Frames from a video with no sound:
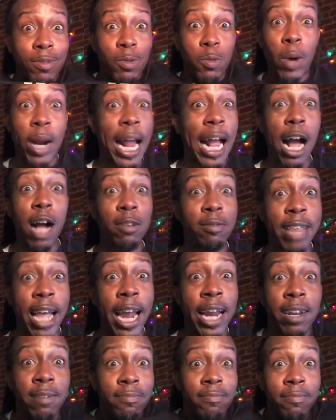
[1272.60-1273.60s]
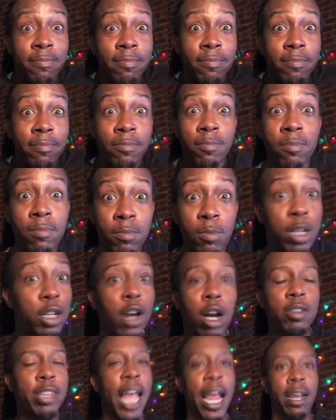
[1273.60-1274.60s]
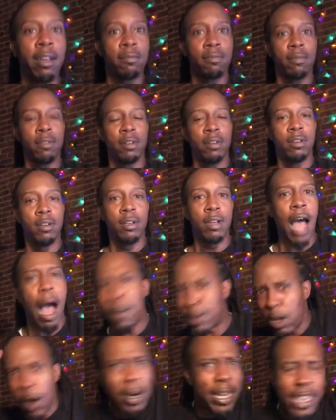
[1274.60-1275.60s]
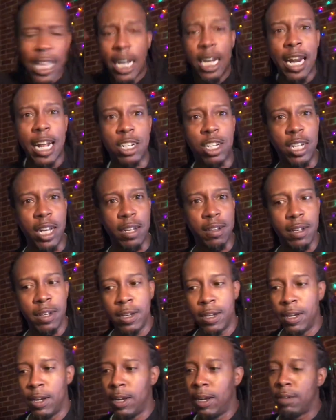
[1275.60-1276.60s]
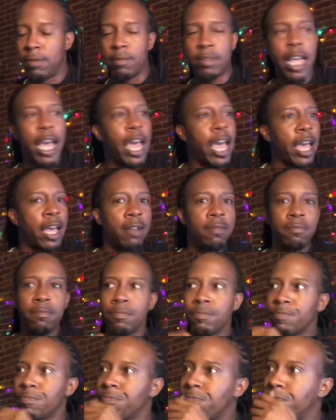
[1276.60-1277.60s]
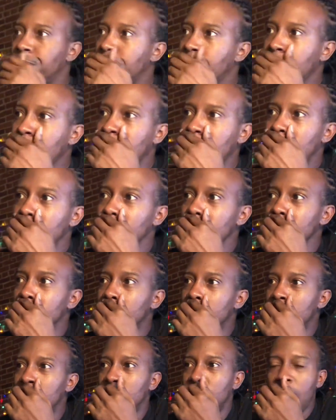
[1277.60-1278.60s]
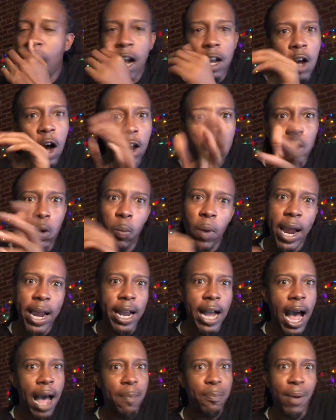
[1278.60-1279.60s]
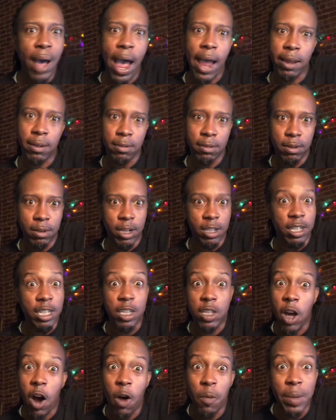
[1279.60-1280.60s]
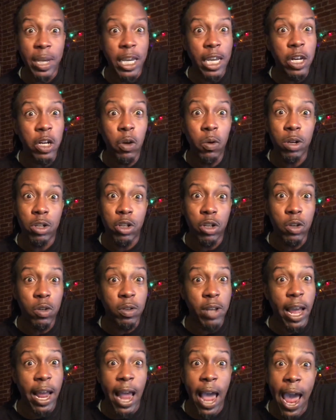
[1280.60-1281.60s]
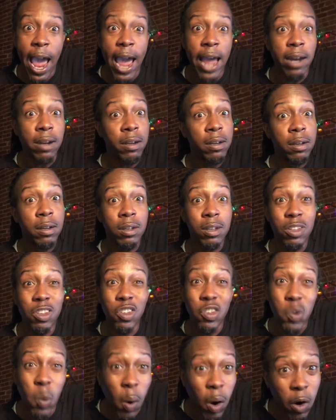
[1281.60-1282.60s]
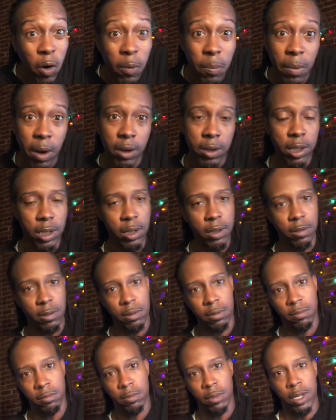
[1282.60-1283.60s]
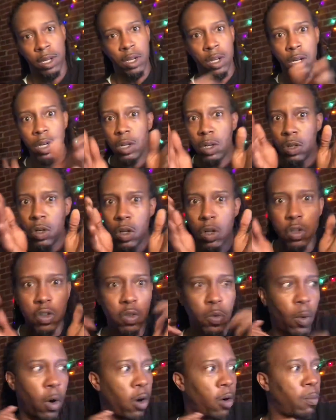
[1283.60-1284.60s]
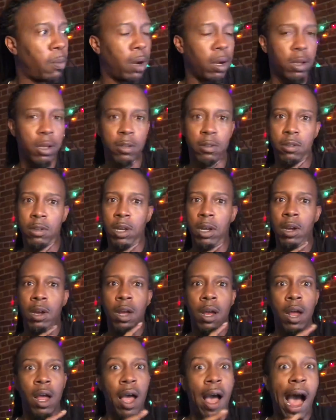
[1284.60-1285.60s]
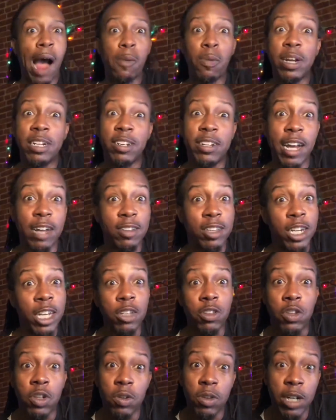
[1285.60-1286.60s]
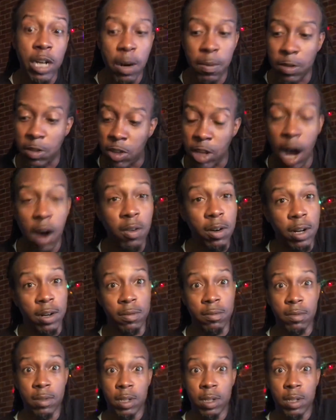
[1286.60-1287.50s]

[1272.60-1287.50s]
What are they going to think? What you going to think? I was already thinking that shit. Then I called the Ray guy back because he told me he knew a dude that had squirrel monkeys. Little squirrel monkeys. I reached out to this dude in Arizona.